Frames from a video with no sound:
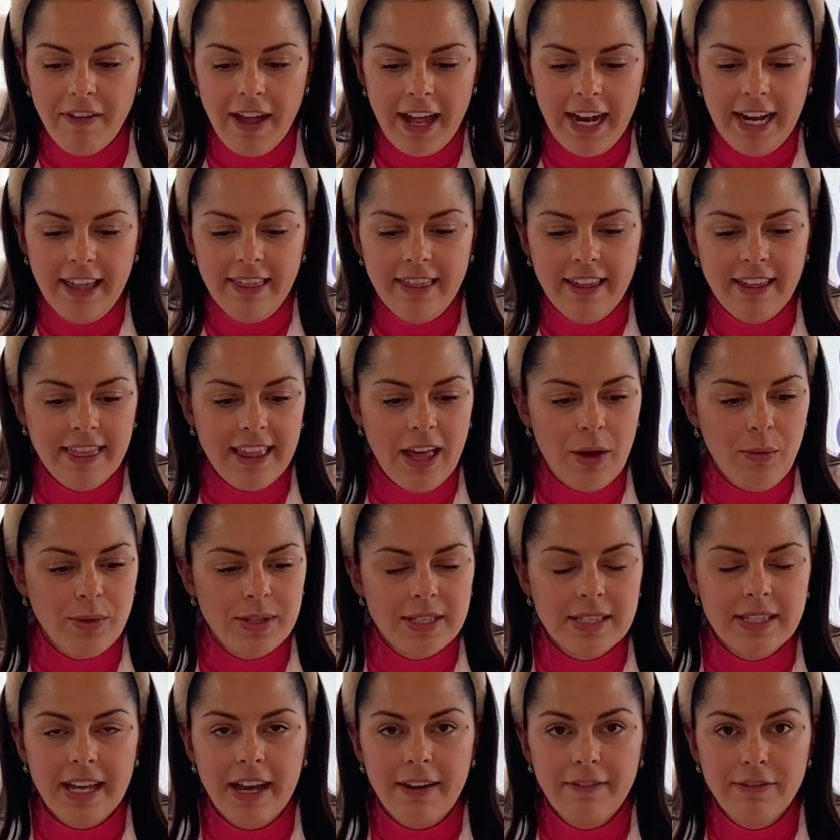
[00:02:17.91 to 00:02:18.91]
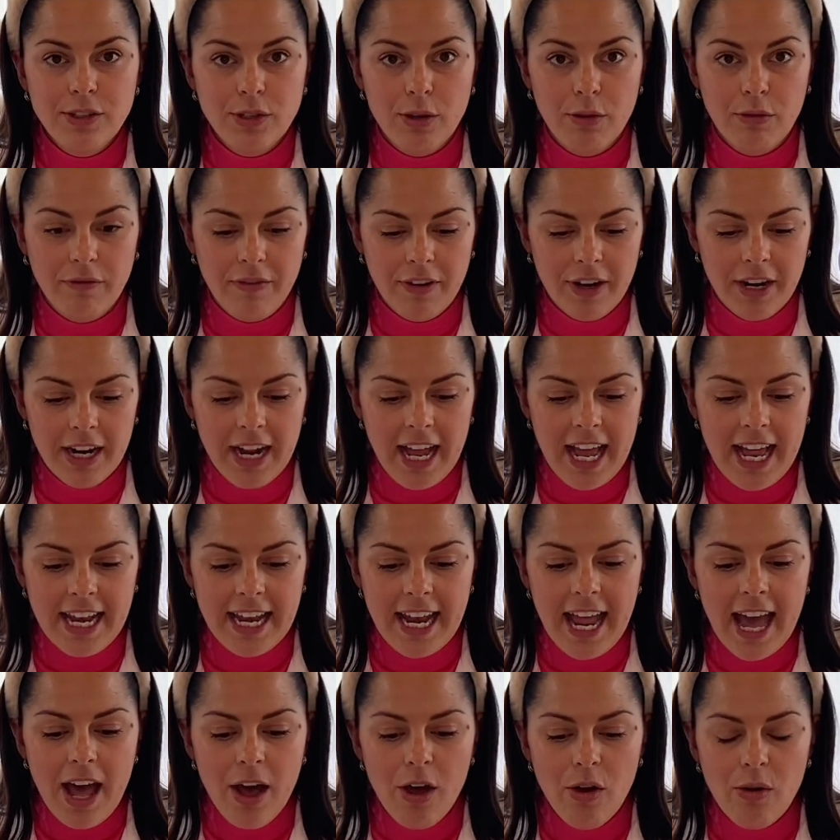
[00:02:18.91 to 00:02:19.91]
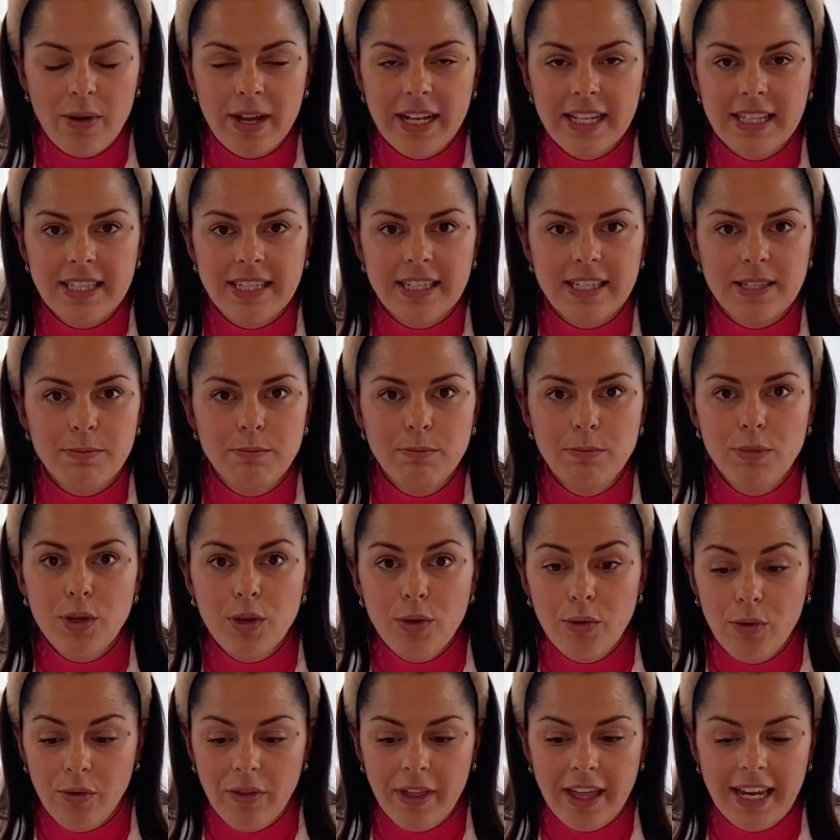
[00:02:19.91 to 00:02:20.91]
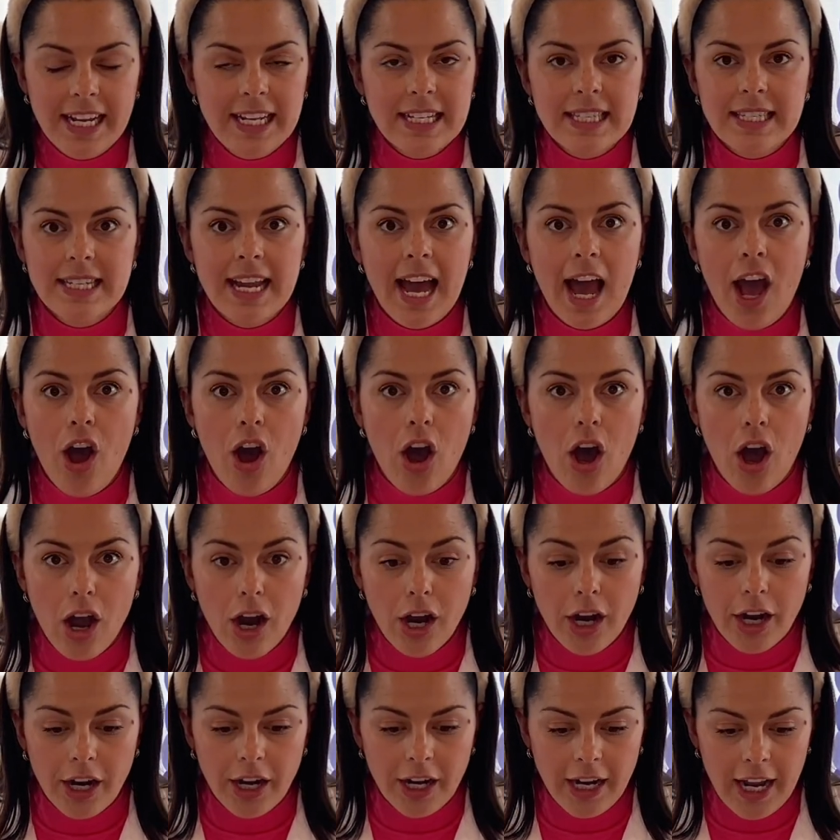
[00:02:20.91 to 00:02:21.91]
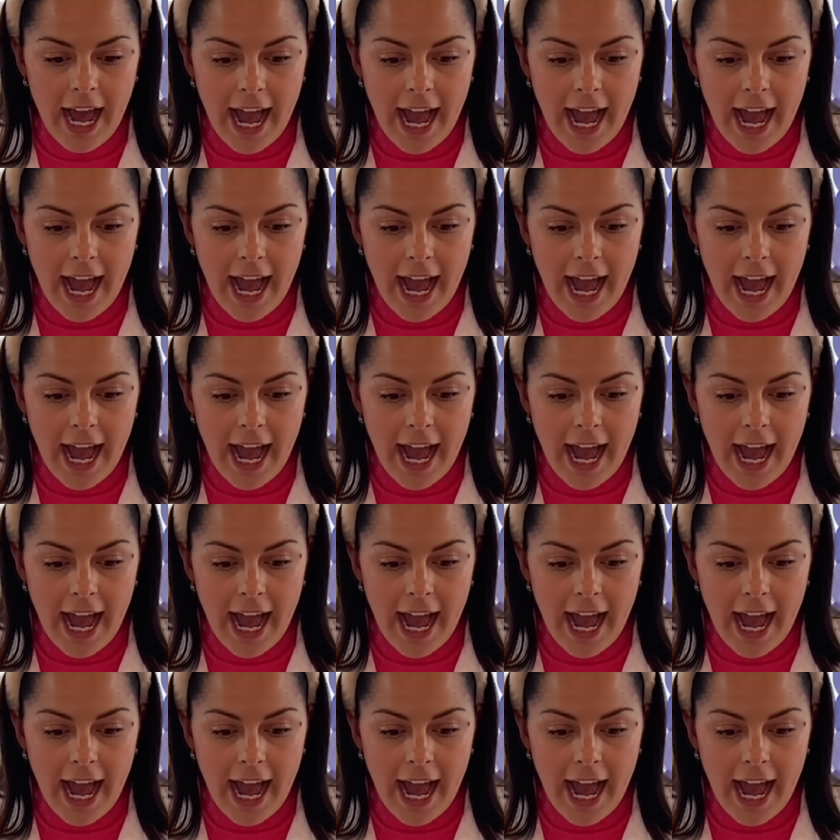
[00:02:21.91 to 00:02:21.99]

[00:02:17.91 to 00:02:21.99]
anything that was left over, and now it's smooth and it's not hard.